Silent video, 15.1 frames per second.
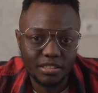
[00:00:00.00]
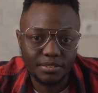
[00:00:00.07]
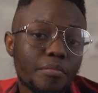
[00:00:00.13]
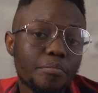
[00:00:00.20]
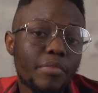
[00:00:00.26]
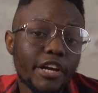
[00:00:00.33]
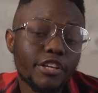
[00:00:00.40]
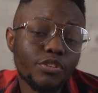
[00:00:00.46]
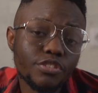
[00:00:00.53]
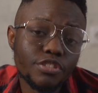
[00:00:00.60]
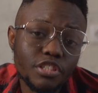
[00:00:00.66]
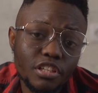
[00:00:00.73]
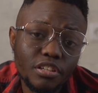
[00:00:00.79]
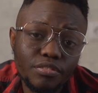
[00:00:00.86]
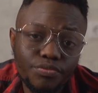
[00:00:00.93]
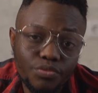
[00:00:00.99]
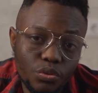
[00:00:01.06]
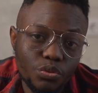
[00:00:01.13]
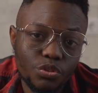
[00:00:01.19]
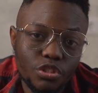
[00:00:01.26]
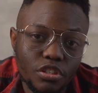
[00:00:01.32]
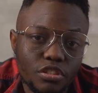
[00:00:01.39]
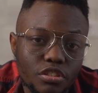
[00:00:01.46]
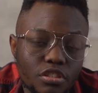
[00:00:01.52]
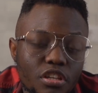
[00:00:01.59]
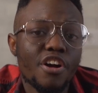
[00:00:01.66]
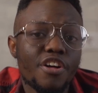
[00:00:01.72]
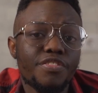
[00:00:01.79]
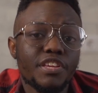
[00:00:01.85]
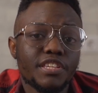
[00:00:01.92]
By using futures,
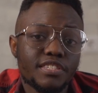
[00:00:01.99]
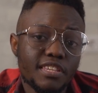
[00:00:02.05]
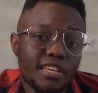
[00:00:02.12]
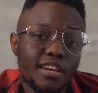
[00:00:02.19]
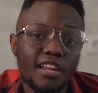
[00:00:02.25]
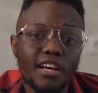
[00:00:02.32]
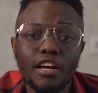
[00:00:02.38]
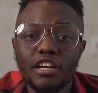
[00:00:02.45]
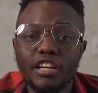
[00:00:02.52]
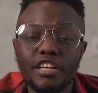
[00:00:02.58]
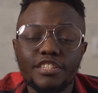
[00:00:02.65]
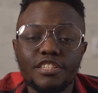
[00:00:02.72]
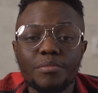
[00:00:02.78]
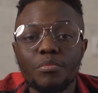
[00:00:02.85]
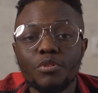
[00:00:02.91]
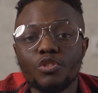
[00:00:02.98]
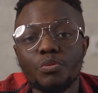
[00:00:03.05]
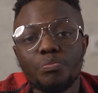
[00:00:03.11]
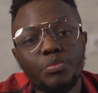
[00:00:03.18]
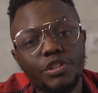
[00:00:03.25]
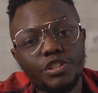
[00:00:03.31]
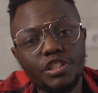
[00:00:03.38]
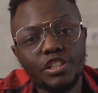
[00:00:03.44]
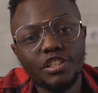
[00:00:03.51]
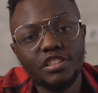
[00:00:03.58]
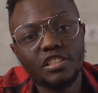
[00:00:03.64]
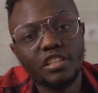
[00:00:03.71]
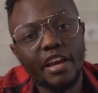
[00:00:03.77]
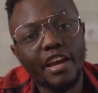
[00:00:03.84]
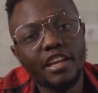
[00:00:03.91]
the seller is able to predict
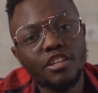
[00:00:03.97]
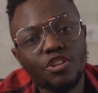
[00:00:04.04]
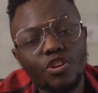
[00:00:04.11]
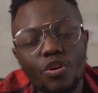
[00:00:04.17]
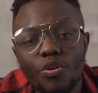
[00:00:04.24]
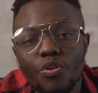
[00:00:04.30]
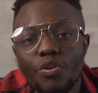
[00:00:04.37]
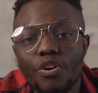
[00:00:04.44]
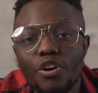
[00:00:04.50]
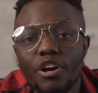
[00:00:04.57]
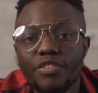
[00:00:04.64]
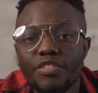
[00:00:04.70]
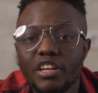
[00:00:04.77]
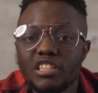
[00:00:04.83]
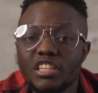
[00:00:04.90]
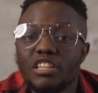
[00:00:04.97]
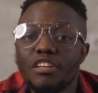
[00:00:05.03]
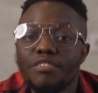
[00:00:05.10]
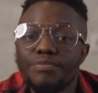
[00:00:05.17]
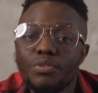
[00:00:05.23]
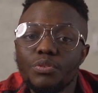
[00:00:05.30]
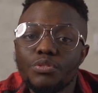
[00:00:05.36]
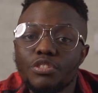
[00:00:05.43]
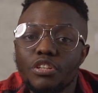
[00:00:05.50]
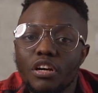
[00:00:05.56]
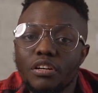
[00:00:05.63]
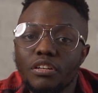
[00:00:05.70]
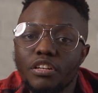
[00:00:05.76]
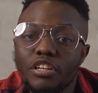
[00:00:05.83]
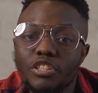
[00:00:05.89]
and know that in the future
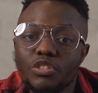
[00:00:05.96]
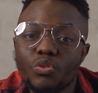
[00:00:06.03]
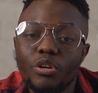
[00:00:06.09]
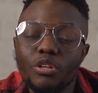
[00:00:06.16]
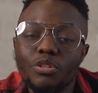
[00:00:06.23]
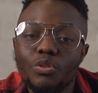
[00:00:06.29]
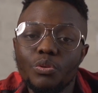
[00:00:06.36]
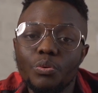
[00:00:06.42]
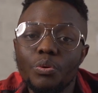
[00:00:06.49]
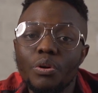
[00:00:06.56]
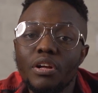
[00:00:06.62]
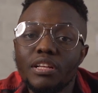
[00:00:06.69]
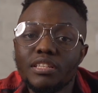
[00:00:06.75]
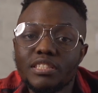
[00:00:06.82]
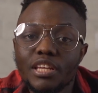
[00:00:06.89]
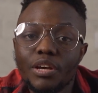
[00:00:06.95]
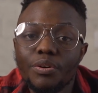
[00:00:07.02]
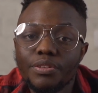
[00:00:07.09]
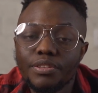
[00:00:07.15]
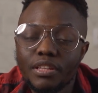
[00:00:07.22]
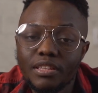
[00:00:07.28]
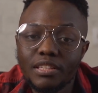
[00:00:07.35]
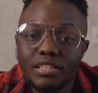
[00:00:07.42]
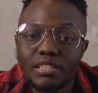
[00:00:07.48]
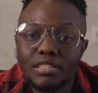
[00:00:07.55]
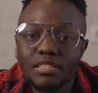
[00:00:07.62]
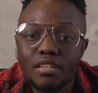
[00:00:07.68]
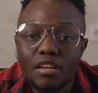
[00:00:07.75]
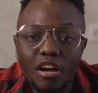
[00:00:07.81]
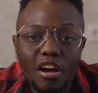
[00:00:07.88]
he's going to sell these
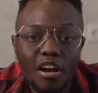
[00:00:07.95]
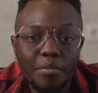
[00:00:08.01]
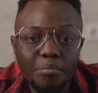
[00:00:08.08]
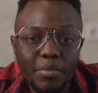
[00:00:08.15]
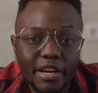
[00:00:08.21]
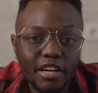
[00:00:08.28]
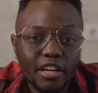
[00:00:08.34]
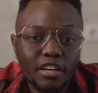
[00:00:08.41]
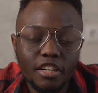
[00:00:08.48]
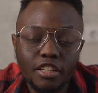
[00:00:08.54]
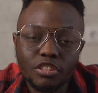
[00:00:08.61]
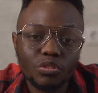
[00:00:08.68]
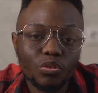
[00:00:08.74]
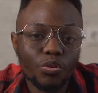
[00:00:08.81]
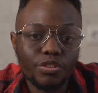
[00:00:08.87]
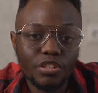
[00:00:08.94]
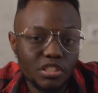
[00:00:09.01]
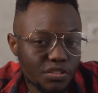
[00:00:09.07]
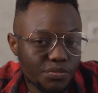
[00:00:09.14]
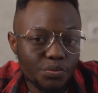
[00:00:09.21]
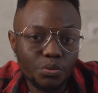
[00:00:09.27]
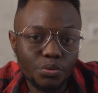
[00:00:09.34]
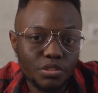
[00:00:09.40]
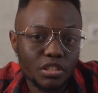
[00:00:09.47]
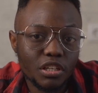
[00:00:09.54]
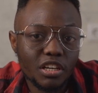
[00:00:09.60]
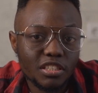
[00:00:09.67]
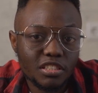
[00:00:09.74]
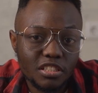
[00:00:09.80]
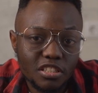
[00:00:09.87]
bananas or these fruits in a
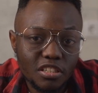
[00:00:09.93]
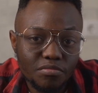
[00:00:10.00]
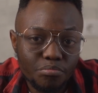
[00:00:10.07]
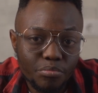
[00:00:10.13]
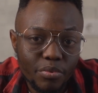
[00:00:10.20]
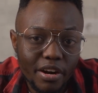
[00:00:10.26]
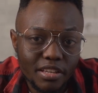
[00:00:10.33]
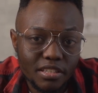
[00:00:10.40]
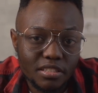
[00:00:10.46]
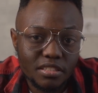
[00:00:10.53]
certain price,